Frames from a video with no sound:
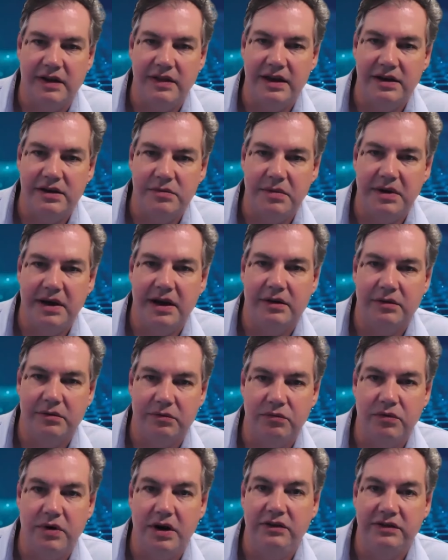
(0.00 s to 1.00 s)
And then to be able
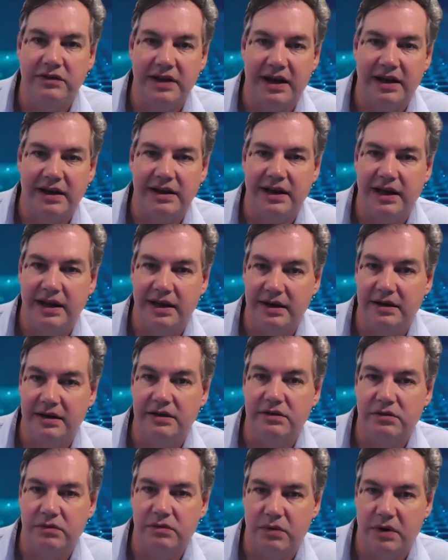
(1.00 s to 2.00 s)
to restart again
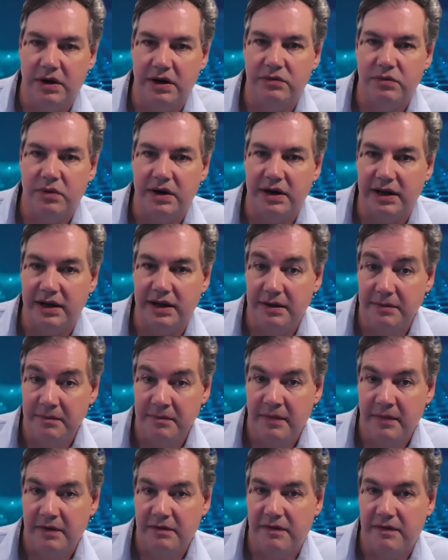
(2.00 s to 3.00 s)
in
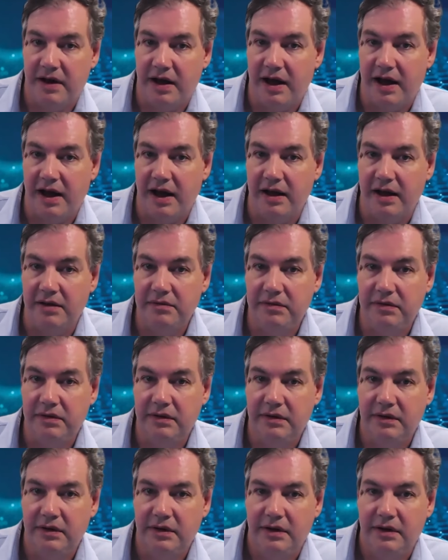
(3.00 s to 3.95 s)
2025,